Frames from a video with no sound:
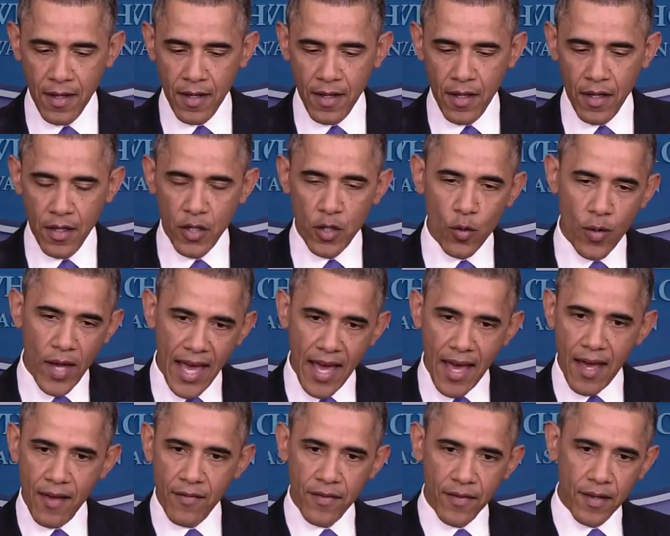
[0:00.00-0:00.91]
You
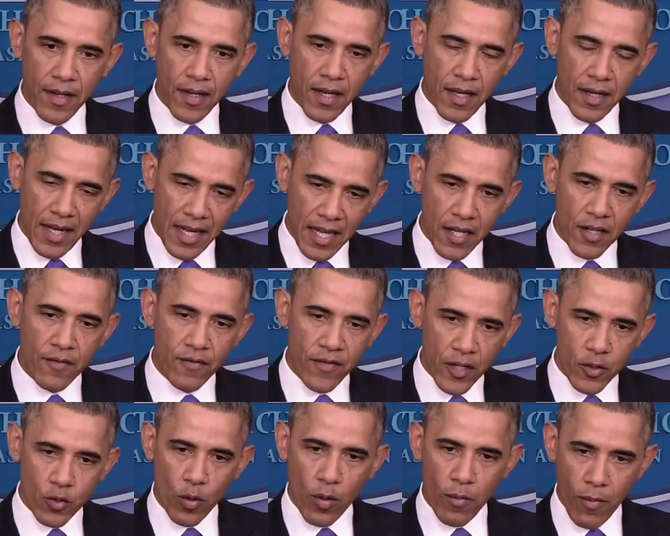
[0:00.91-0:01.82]
have an
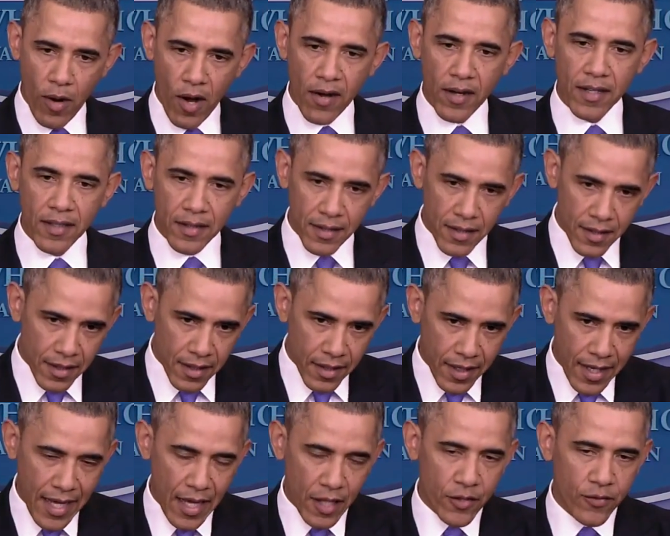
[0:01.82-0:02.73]
individual market that
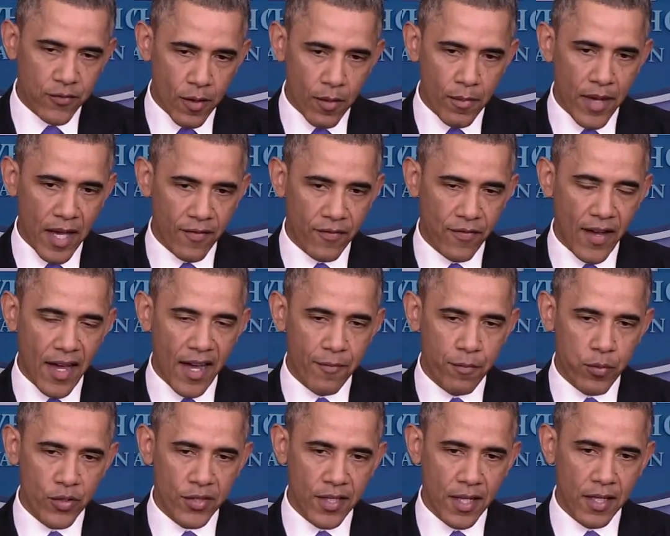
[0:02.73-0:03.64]
accounts for about
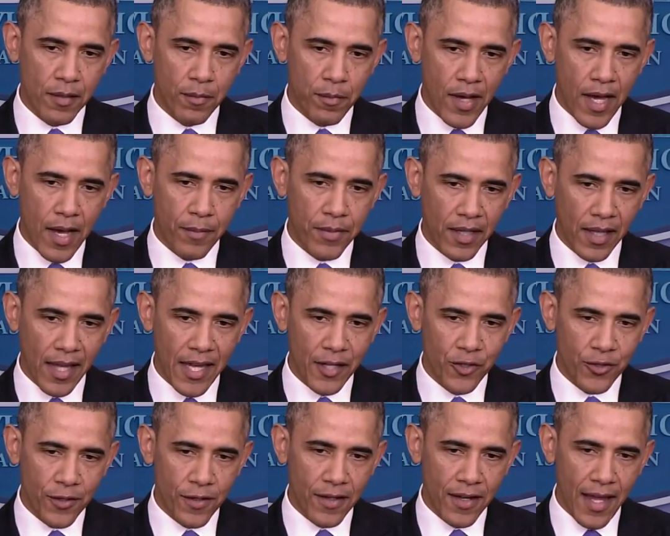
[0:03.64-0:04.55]
5% of the
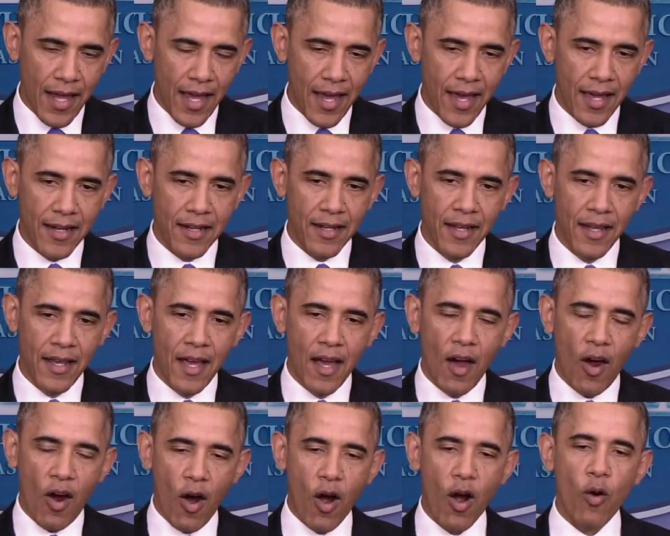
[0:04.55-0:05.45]
population, and
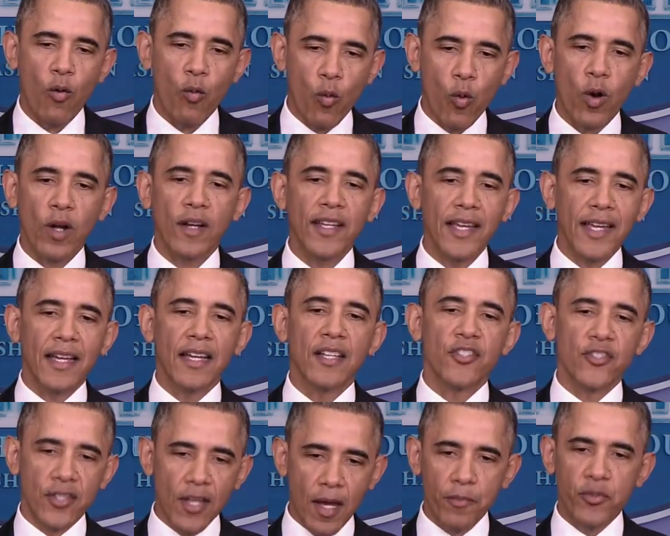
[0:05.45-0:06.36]
our working
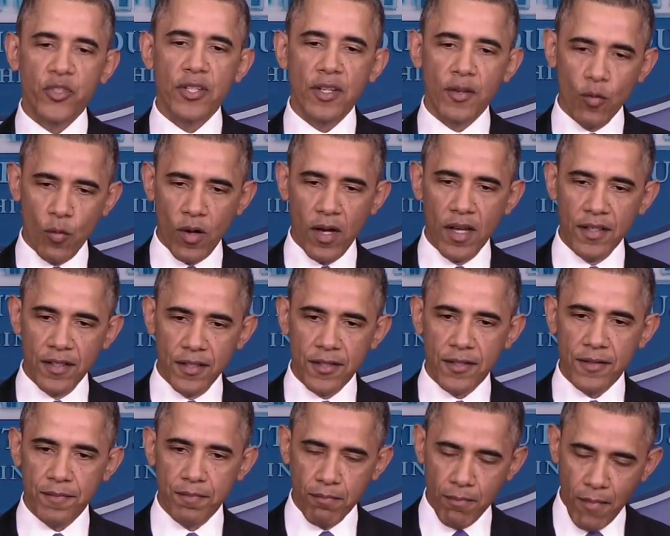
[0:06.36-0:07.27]
assumption
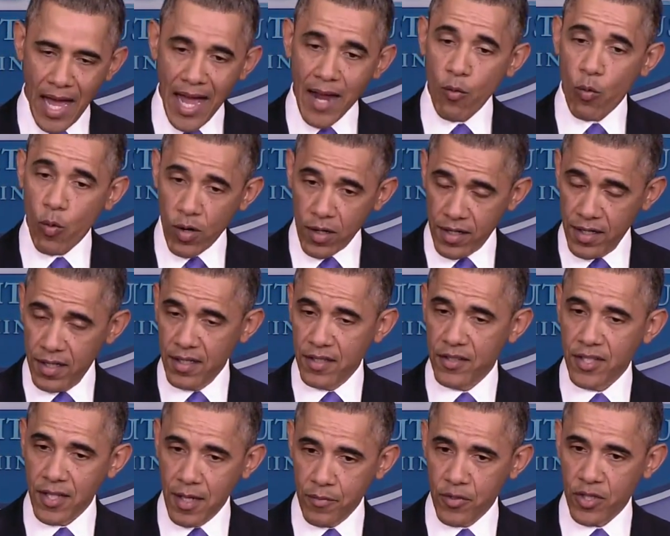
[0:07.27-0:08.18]
was, my working
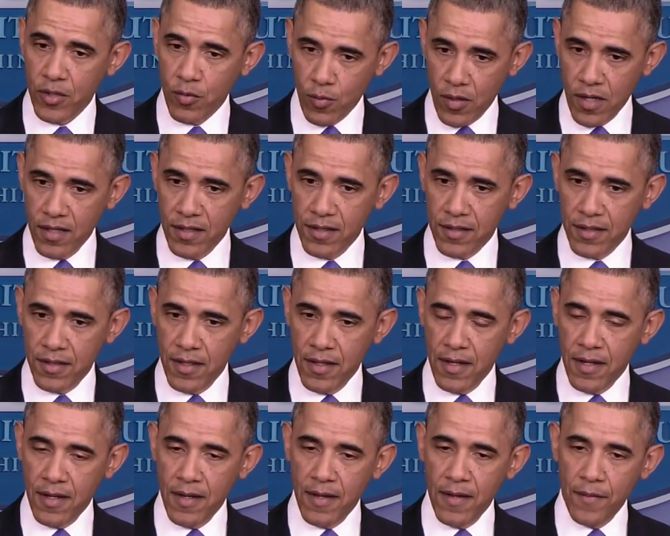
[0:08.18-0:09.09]
assumption was,
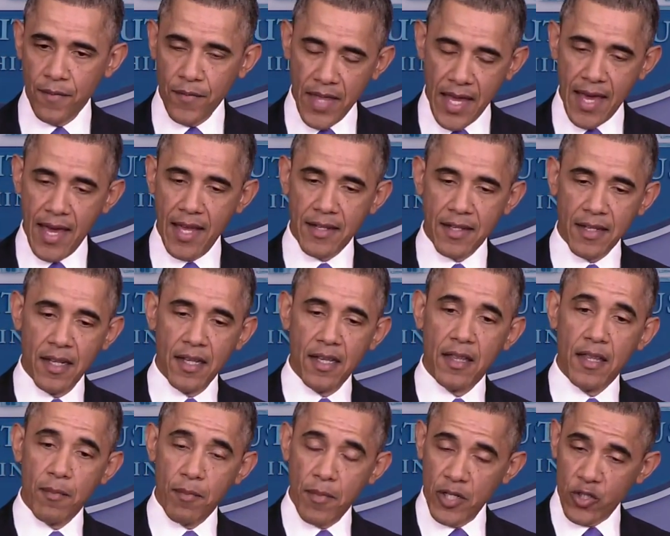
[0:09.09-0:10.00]
that
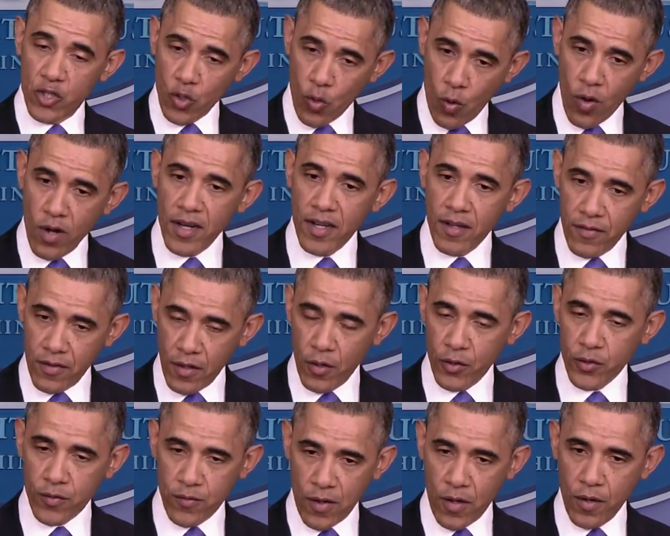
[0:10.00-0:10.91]
the majority of
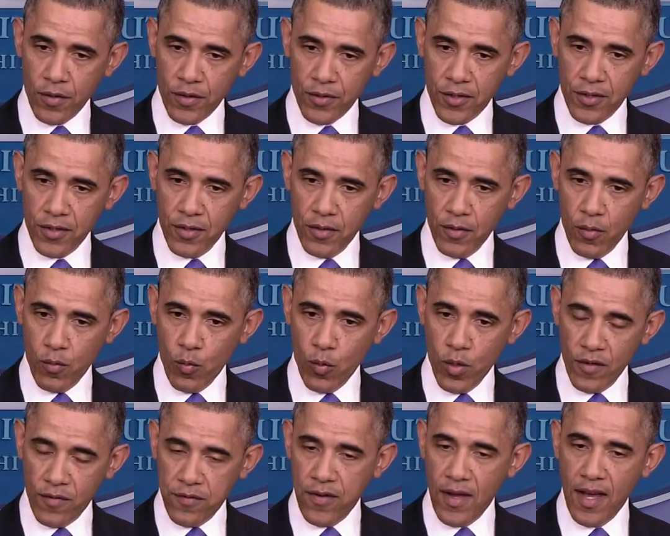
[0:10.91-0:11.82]
those folks
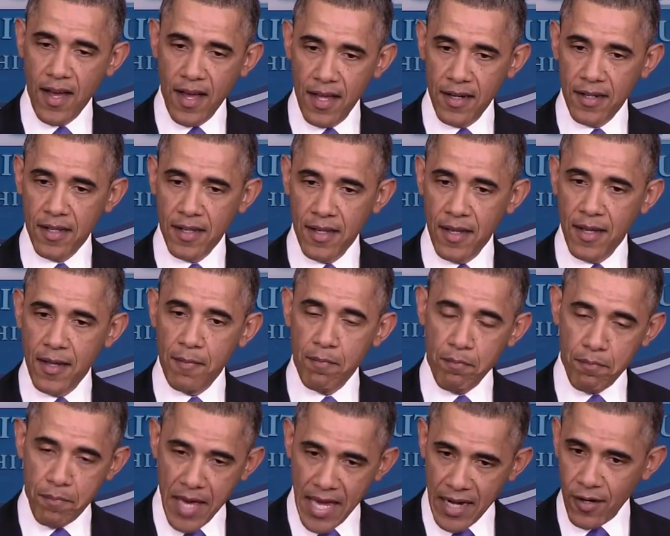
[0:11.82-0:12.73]
would find
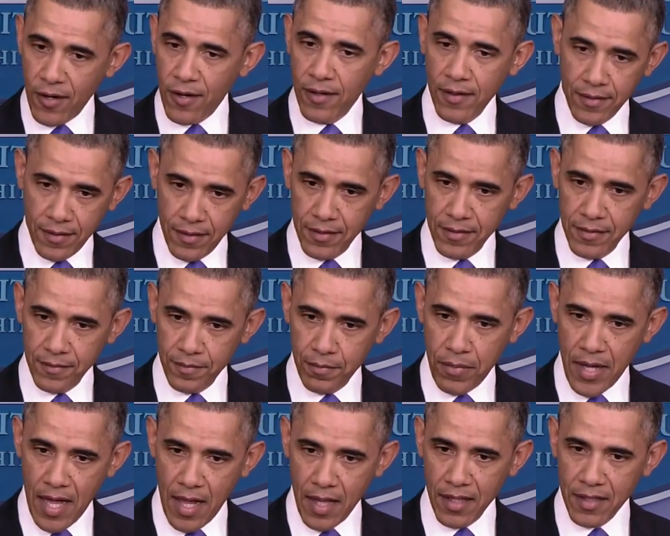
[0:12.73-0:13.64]
better
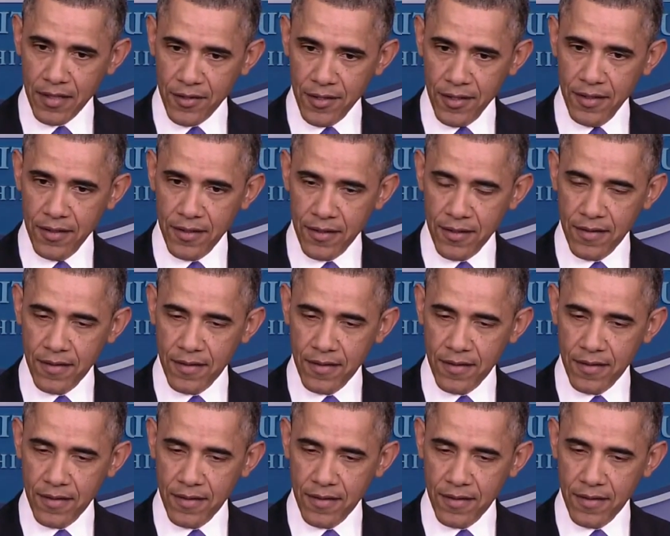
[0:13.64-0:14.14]
policies